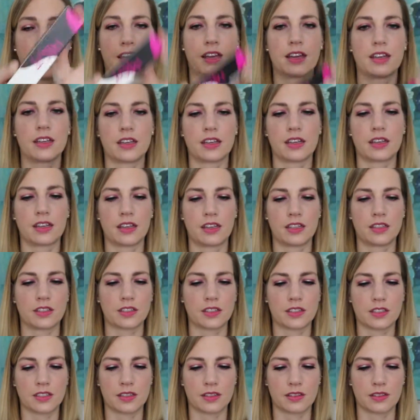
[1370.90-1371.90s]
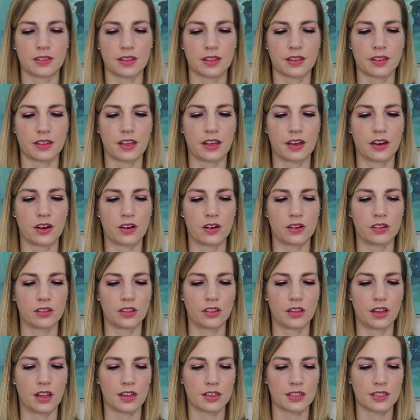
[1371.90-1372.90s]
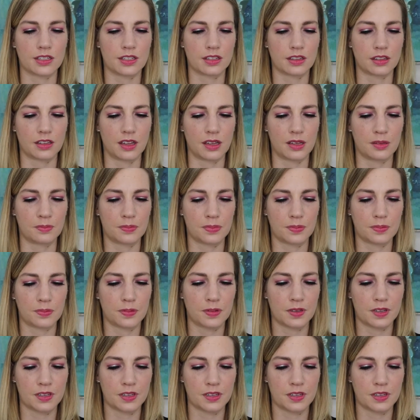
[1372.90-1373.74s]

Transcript: and it's their Luxe Lips